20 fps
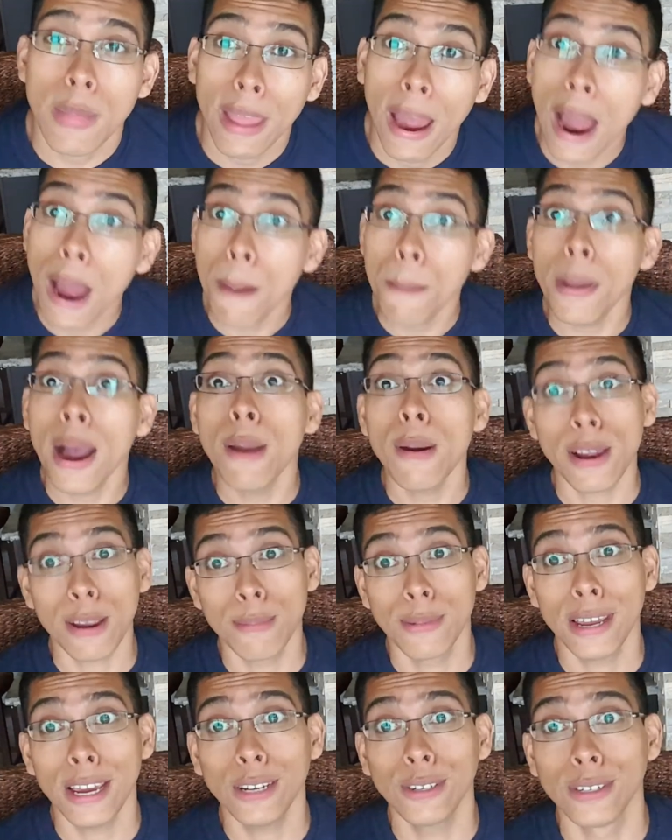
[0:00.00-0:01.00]
my
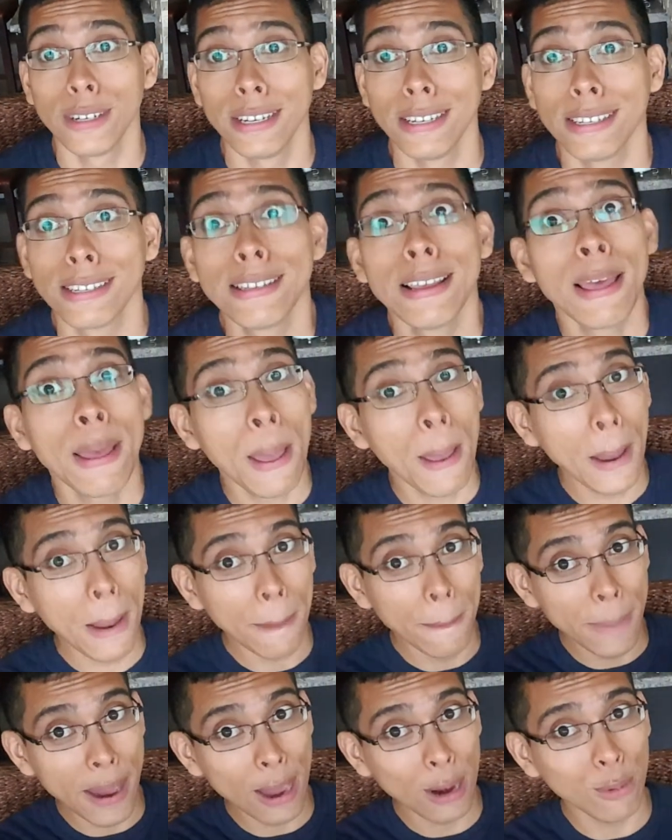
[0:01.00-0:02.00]
recommendation is
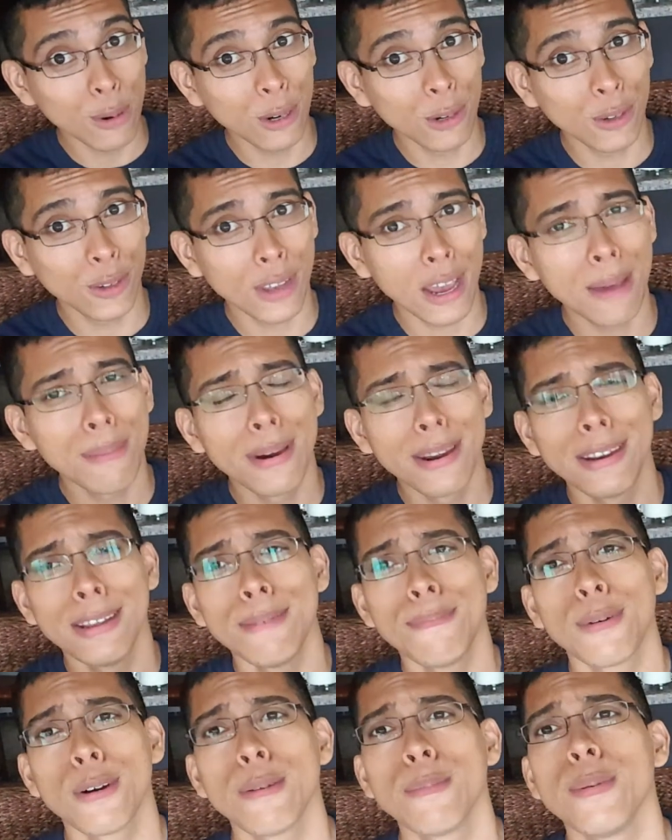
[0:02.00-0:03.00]
Battle Rages On by
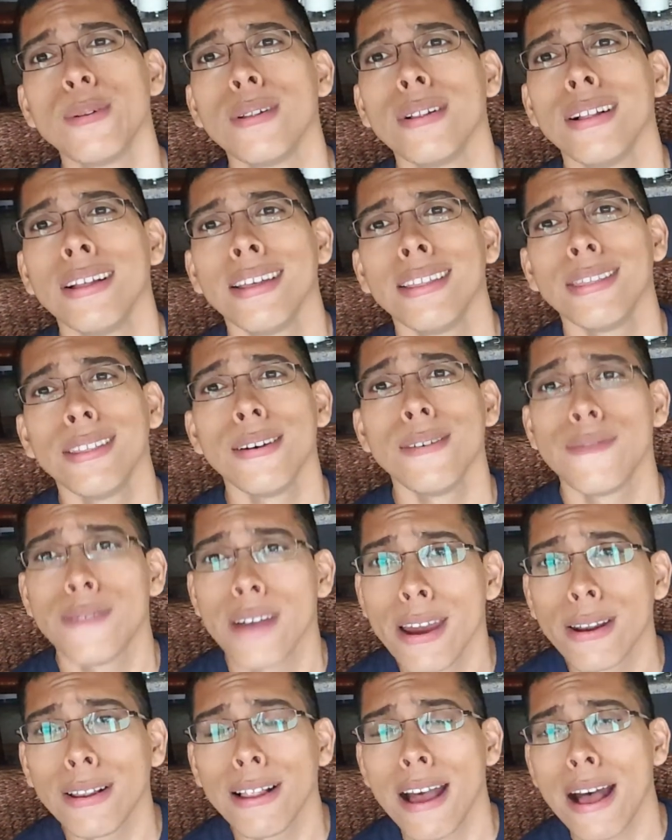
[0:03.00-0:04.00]
Deep Purple, the
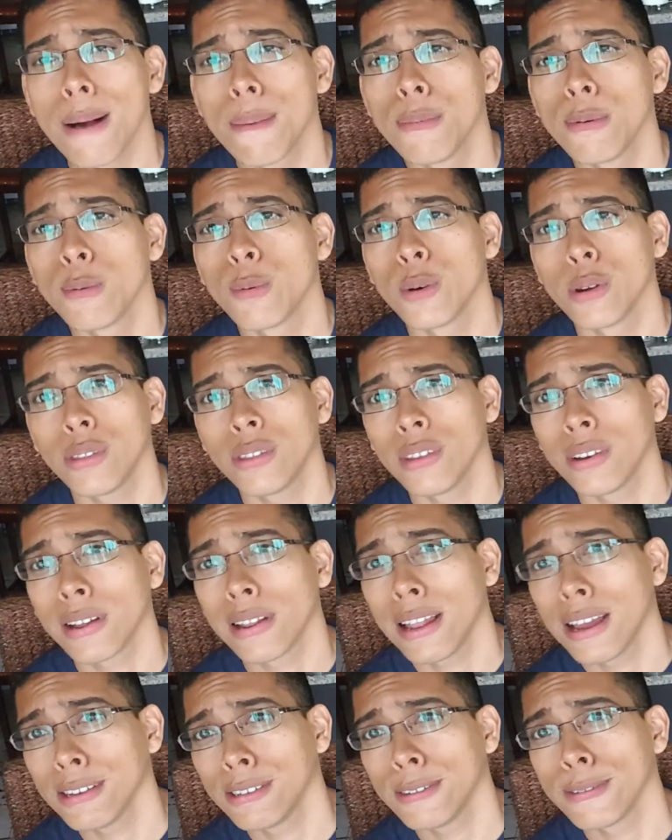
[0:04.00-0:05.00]
final album with the
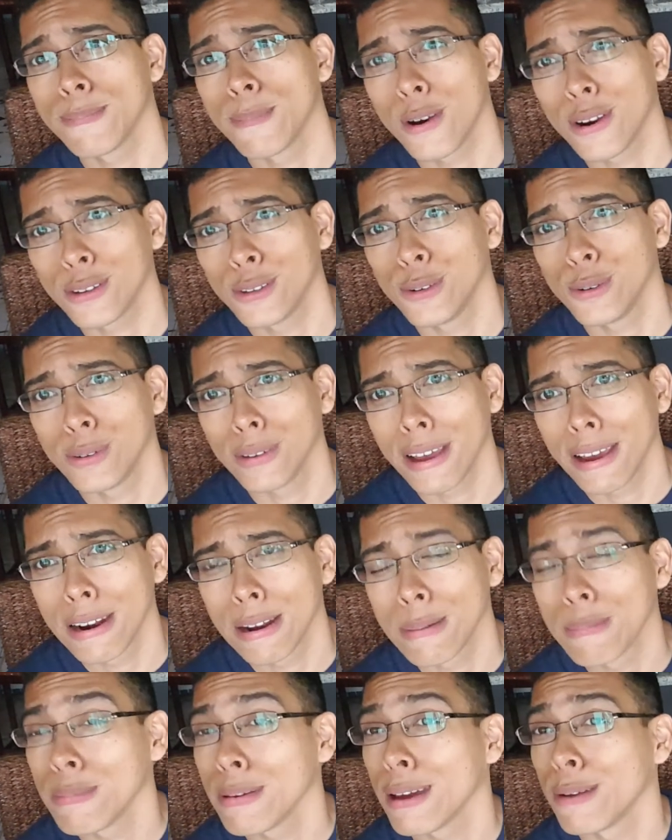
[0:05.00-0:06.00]
classic Mark II
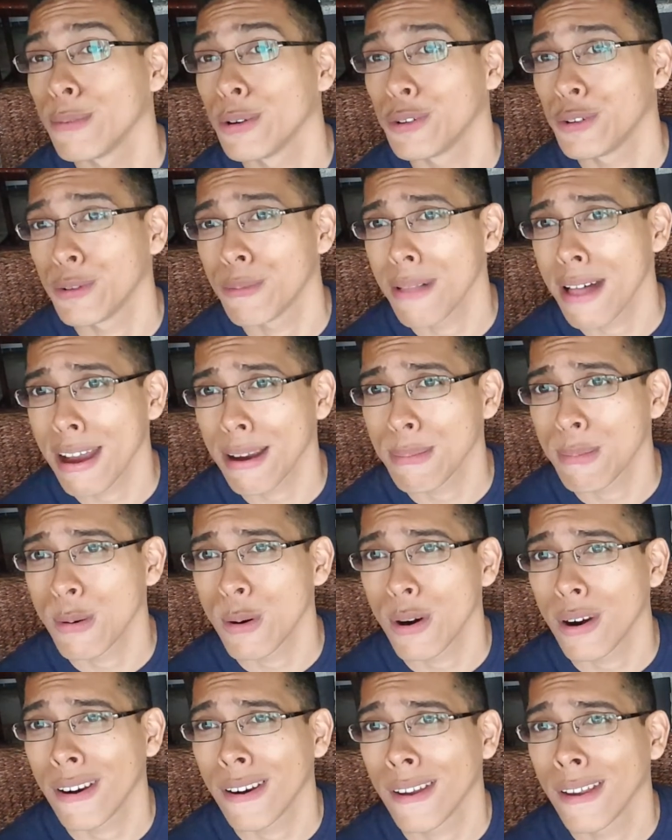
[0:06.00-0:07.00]
lineup and Ricky
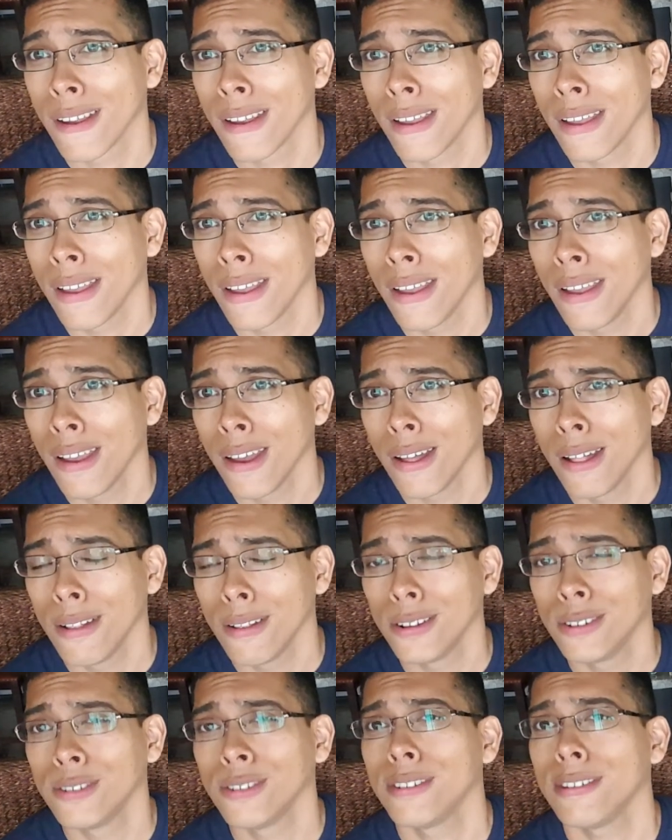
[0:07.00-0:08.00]
Blackmore.
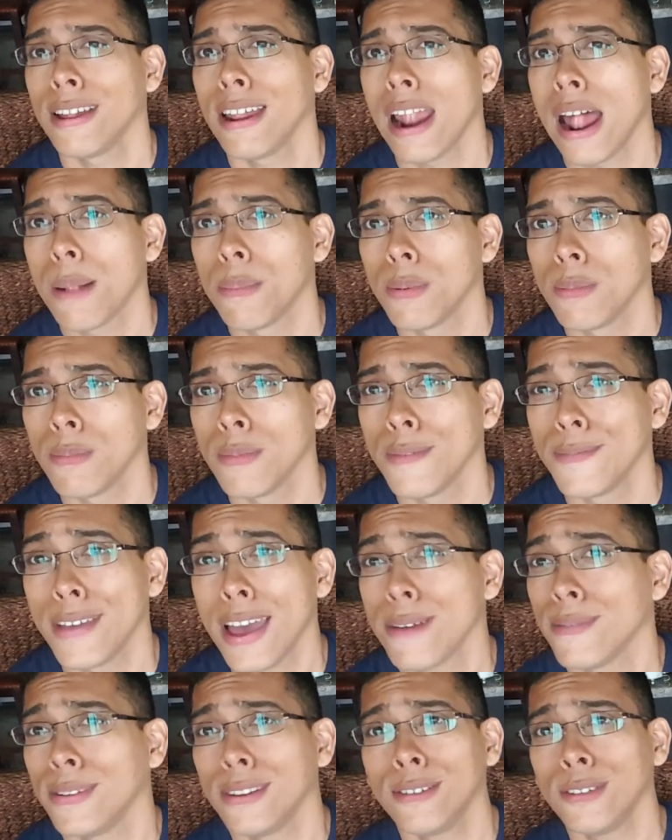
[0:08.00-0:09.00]
Listen to that album. If you
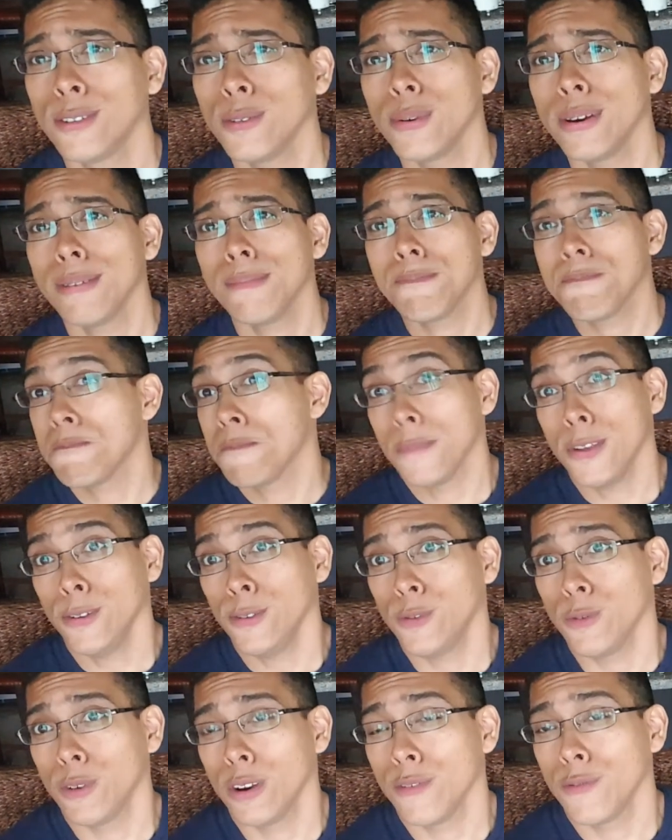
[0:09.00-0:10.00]
haven't listened to it,
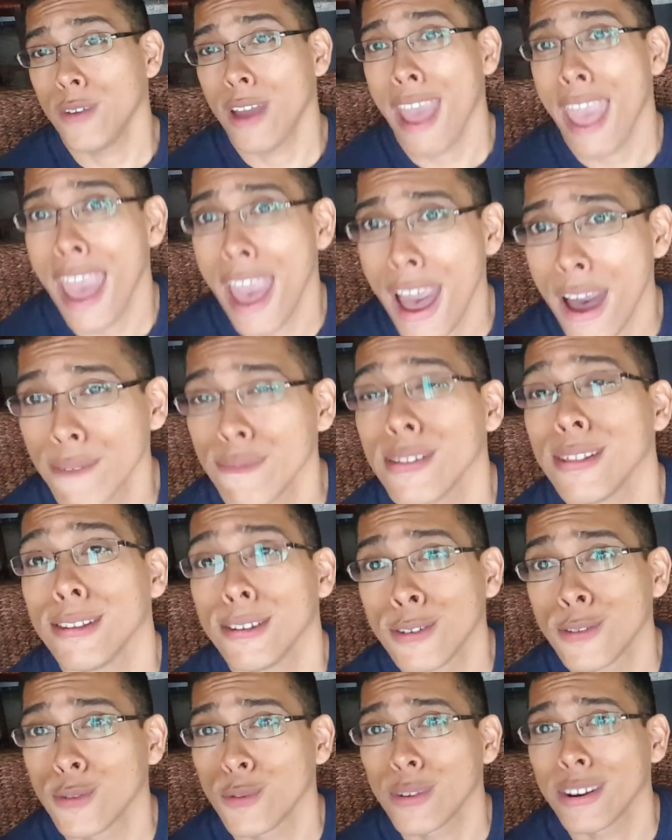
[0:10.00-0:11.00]
listen to it. If you have,
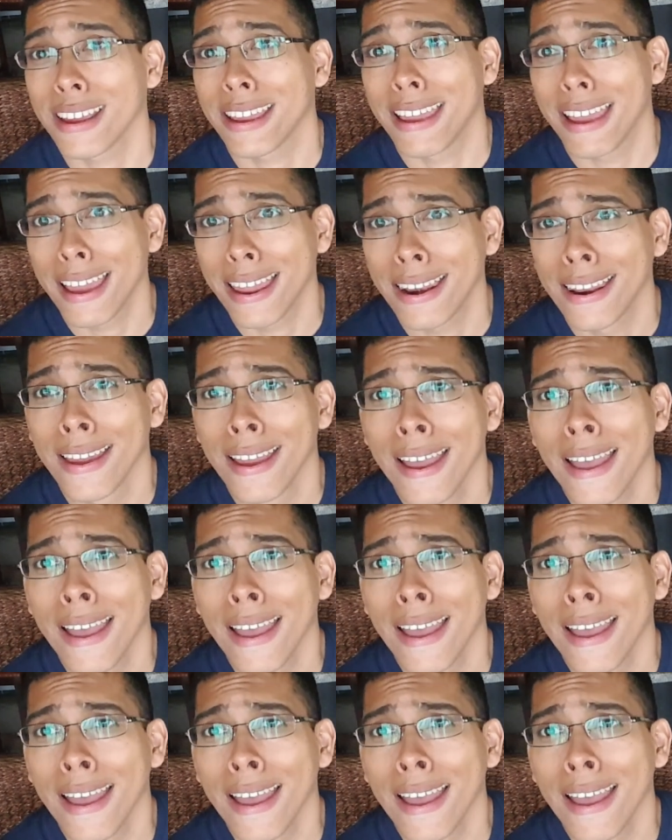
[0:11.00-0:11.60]
listen to it again.